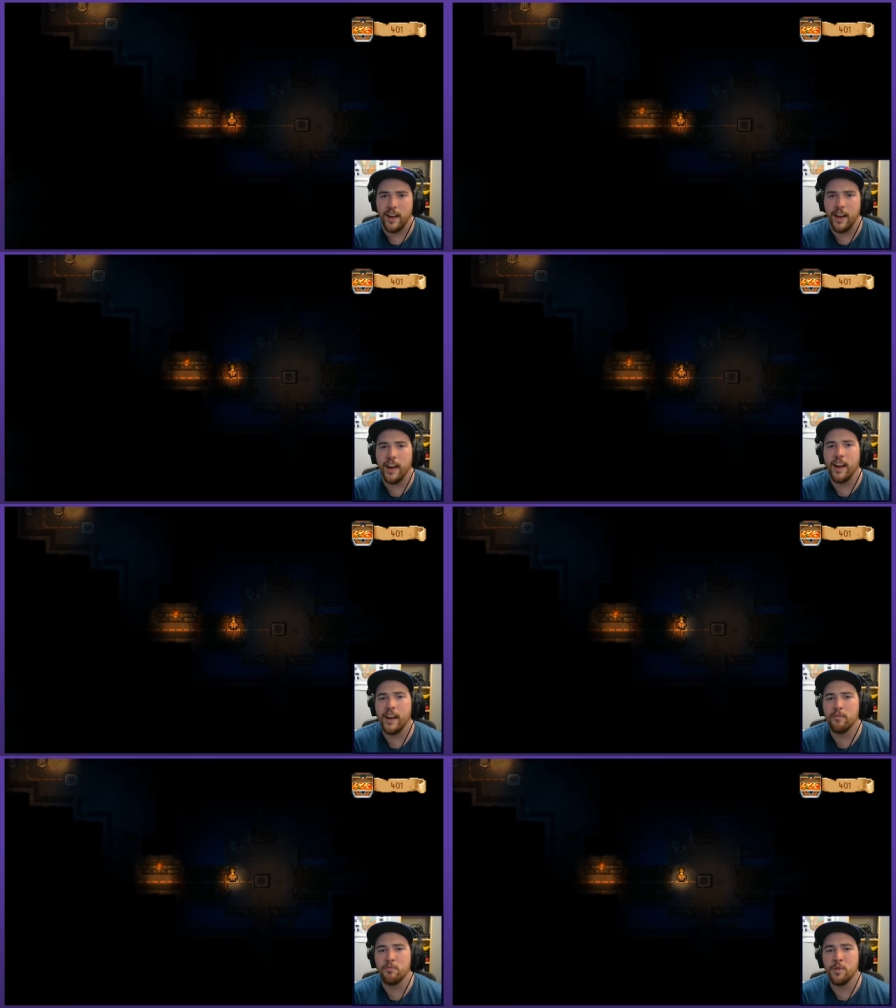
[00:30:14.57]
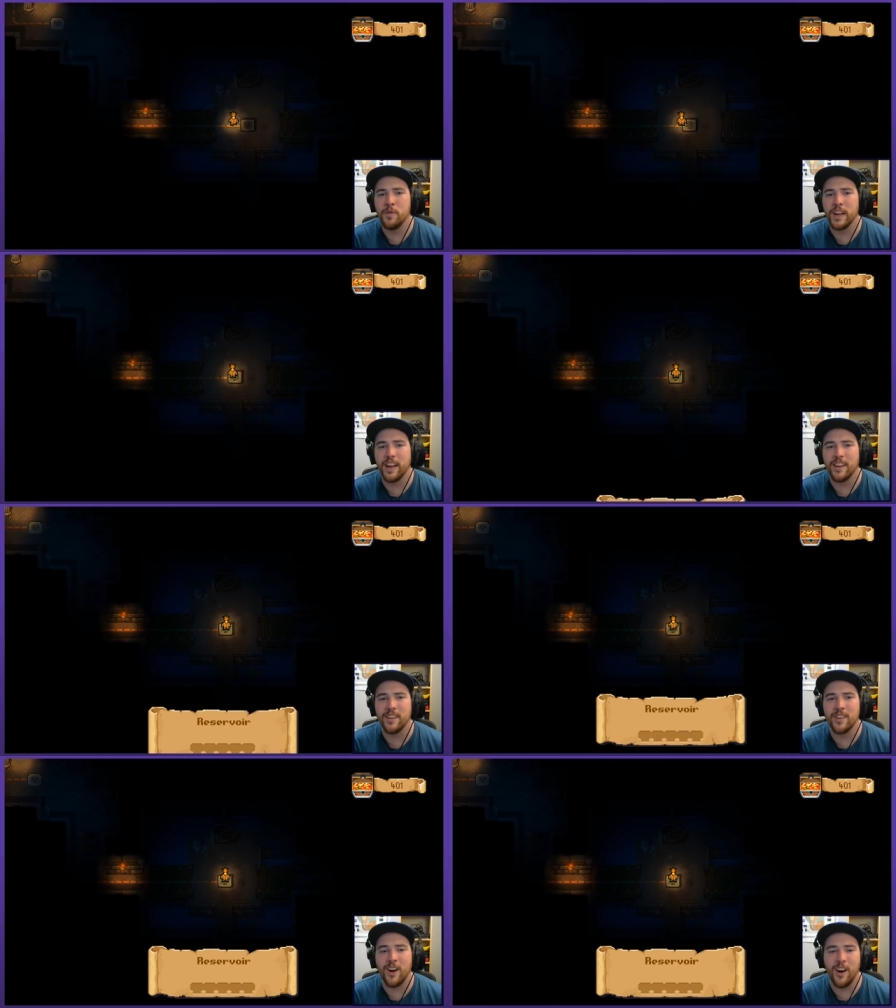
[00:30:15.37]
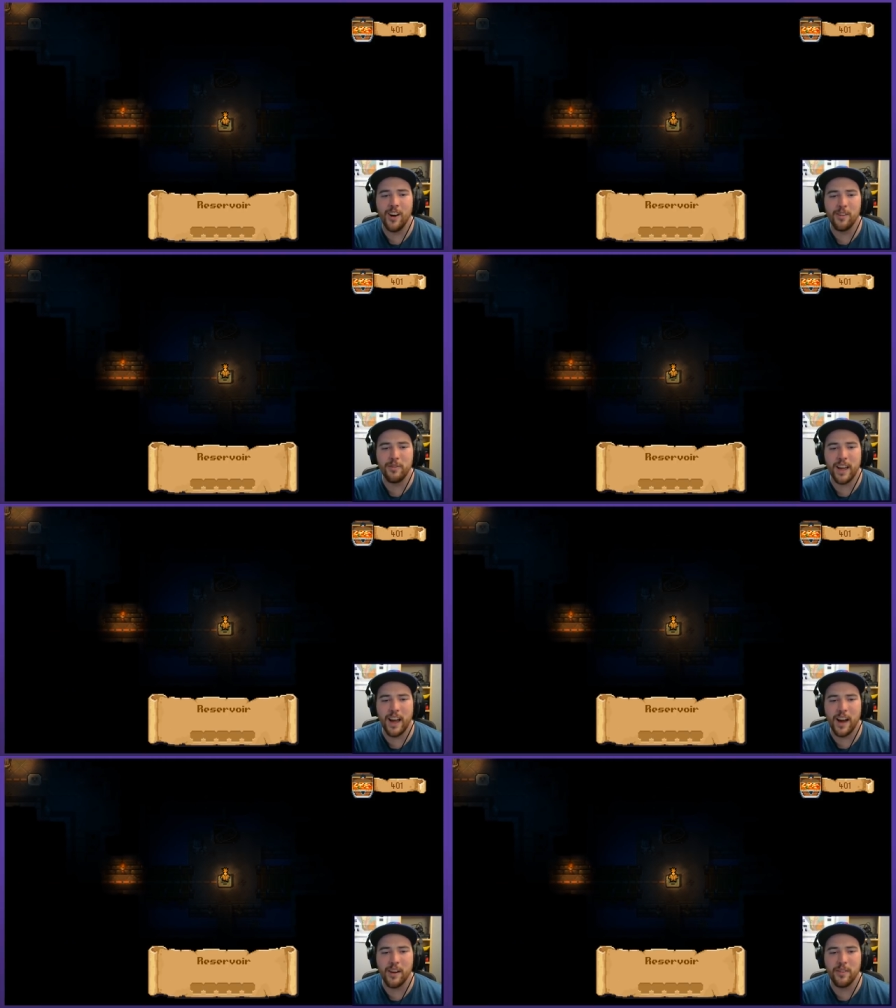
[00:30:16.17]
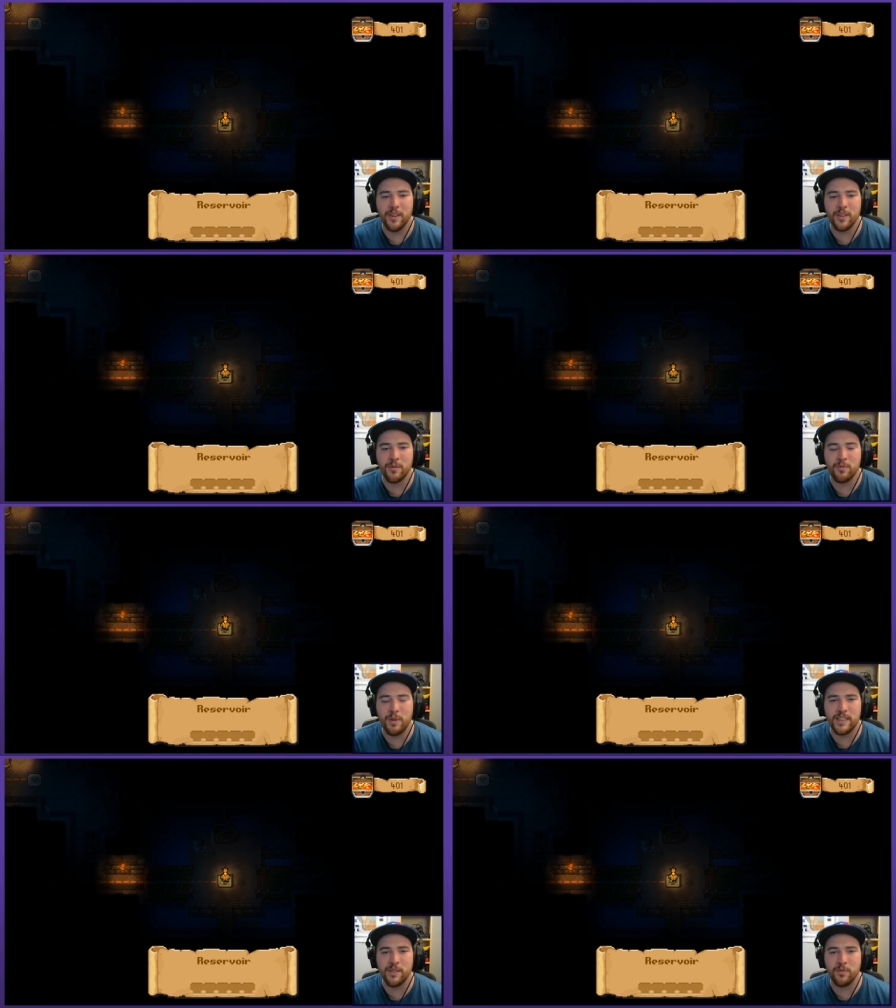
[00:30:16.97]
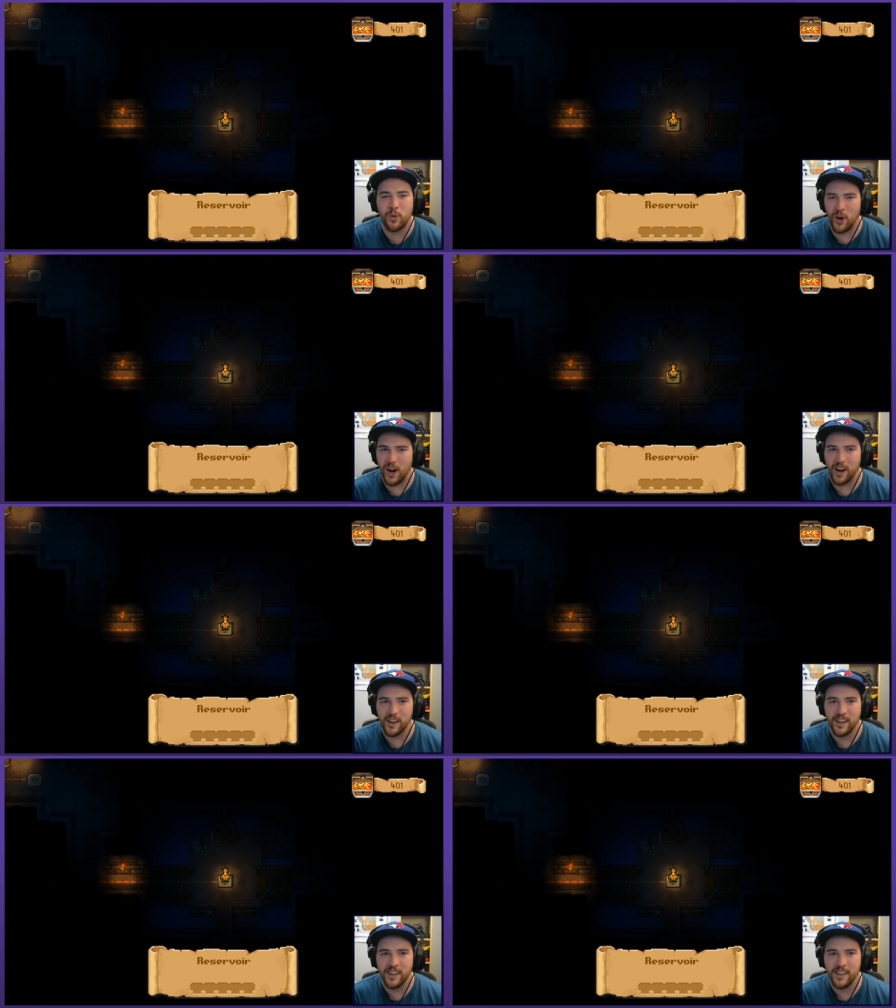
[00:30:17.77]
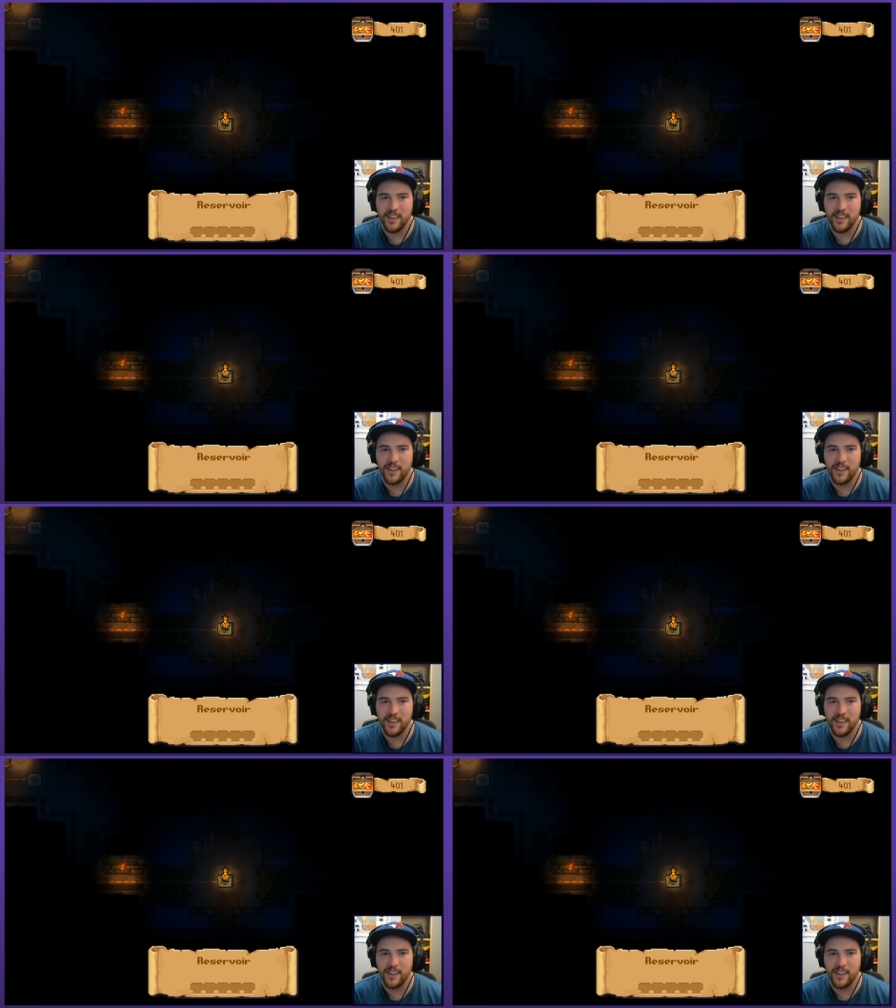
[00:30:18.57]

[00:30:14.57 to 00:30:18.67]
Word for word: And moving along, we have the reservoir.